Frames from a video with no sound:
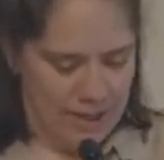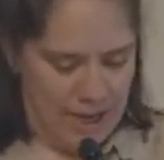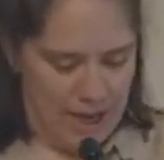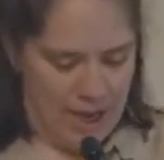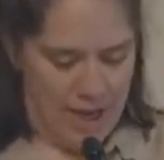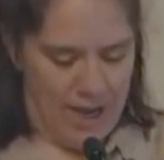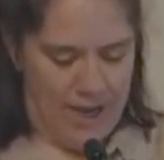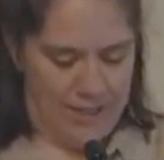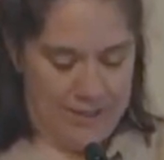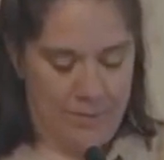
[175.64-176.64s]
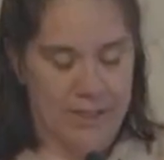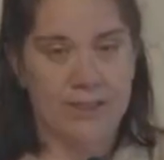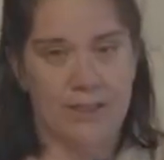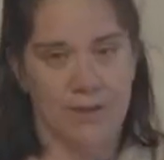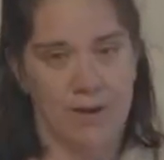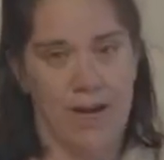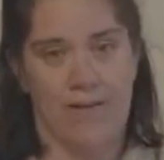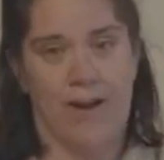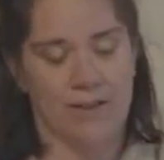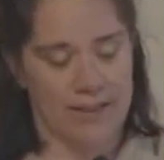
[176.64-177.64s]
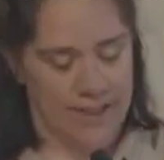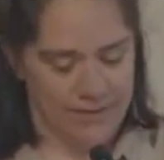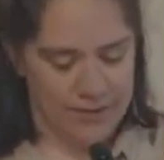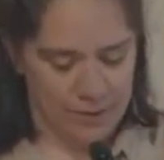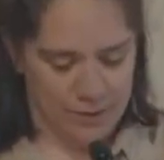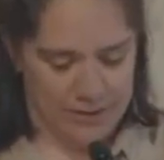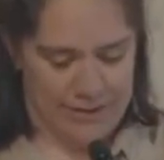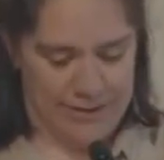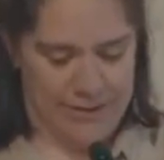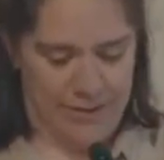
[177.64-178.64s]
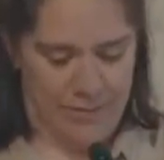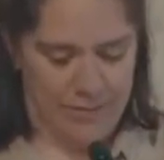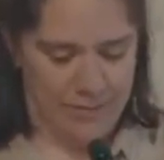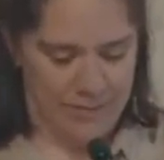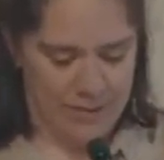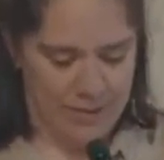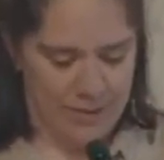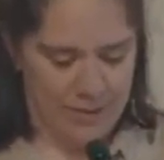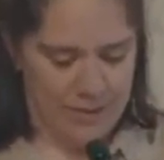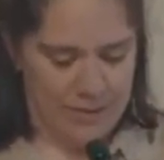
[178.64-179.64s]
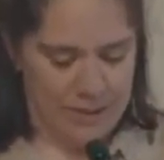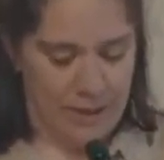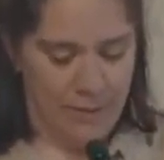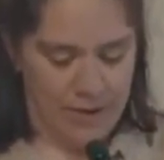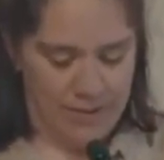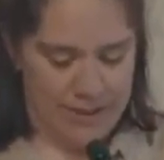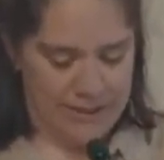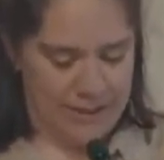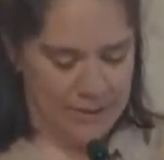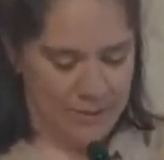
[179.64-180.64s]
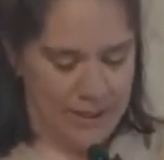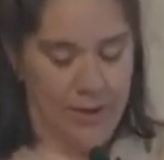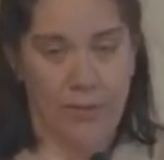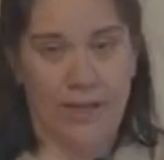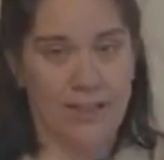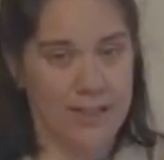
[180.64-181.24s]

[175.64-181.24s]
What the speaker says: and a space to thrive outside of the school system? Did I want to raise kids without a weekly